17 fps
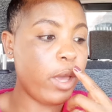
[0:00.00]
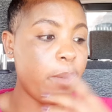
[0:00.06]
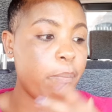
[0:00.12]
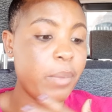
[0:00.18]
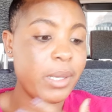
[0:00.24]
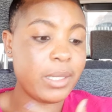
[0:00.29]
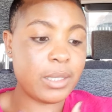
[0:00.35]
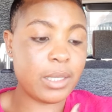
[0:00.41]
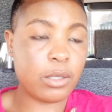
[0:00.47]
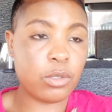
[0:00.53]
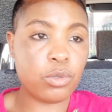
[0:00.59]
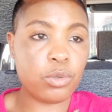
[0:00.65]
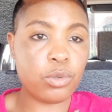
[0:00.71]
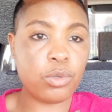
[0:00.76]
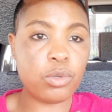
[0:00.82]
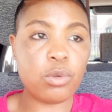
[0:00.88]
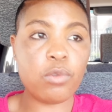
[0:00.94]
a person
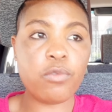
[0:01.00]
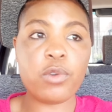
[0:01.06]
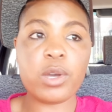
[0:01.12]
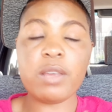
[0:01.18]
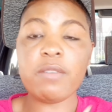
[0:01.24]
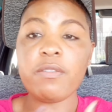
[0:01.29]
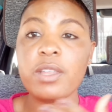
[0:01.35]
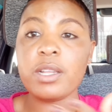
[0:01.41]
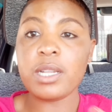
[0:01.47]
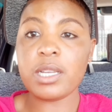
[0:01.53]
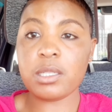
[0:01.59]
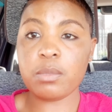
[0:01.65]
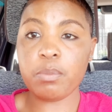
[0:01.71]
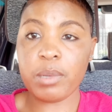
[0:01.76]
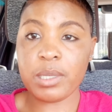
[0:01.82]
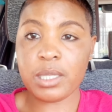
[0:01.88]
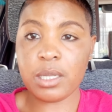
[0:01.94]
to, forgive the
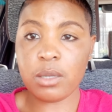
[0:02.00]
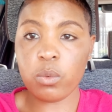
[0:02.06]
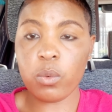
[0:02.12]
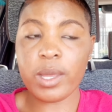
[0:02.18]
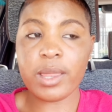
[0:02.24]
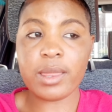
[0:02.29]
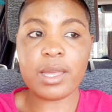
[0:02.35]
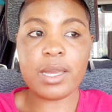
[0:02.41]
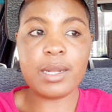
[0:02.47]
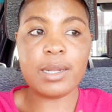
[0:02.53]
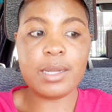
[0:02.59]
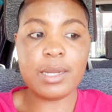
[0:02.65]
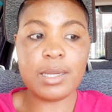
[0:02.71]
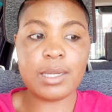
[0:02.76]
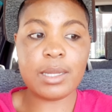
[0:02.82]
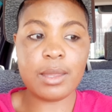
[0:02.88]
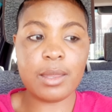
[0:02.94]
next person when they
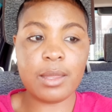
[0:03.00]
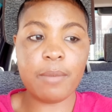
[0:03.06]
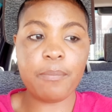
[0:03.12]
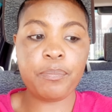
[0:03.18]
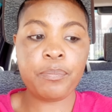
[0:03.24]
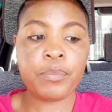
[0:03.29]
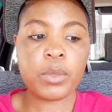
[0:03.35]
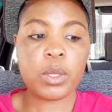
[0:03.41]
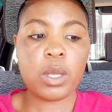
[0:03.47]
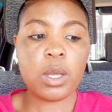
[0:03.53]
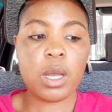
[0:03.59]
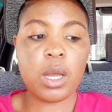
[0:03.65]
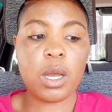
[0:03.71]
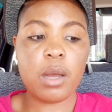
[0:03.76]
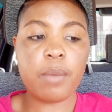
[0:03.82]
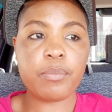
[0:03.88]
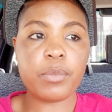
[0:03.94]
needed them.
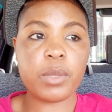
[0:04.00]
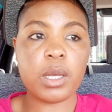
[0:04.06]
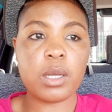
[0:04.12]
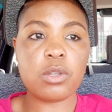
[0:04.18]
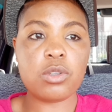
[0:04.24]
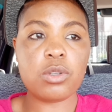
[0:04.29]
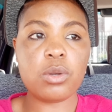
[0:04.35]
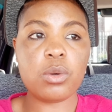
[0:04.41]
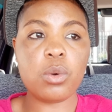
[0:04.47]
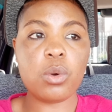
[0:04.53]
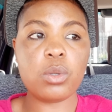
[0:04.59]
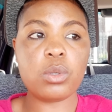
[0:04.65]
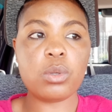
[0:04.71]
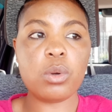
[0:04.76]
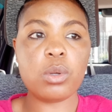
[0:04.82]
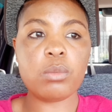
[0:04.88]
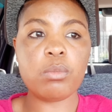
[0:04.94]

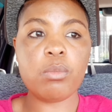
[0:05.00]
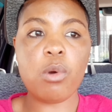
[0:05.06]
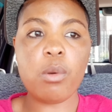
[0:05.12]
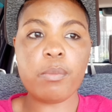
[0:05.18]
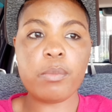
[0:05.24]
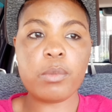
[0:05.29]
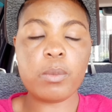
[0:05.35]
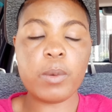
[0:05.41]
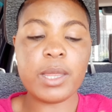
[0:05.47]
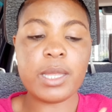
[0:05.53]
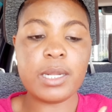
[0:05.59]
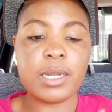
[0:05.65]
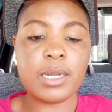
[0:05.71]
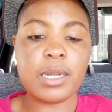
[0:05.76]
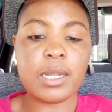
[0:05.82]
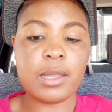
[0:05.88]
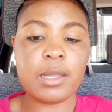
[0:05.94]
When they
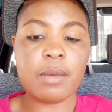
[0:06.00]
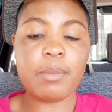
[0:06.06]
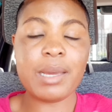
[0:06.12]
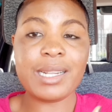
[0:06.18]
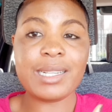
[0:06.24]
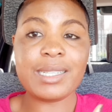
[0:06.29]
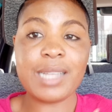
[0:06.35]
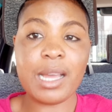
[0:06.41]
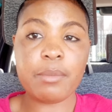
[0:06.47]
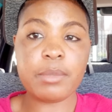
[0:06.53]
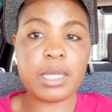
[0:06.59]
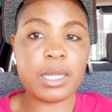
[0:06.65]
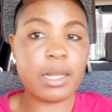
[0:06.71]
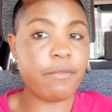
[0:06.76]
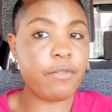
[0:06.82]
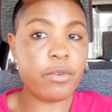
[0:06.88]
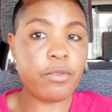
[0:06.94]
needed them at times
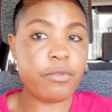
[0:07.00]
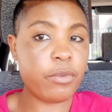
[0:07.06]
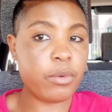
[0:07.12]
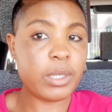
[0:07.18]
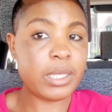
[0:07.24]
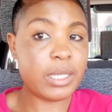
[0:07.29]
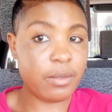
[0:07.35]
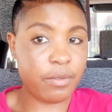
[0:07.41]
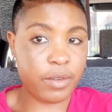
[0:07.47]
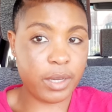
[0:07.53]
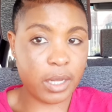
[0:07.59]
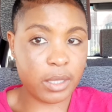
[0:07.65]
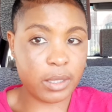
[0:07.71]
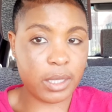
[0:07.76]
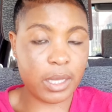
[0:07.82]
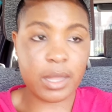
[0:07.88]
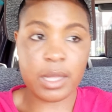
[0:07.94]
that are very, very
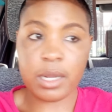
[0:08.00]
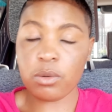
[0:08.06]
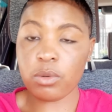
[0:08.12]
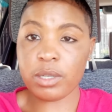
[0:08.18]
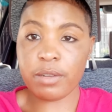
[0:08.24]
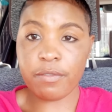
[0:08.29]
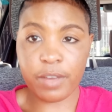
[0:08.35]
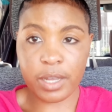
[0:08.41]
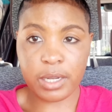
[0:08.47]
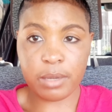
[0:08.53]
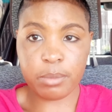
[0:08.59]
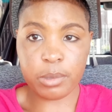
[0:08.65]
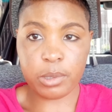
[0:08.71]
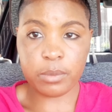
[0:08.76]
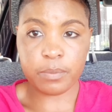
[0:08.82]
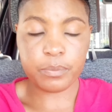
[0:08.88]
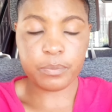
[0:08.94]
difficult and they're not
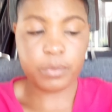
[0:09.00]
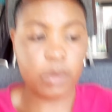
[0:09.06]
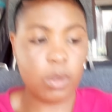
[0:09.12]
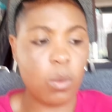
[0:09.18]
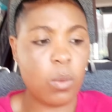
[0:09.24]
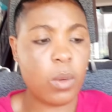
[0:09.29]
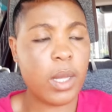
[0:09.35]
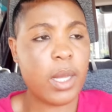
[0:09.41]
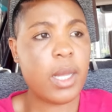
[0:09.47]
available. No,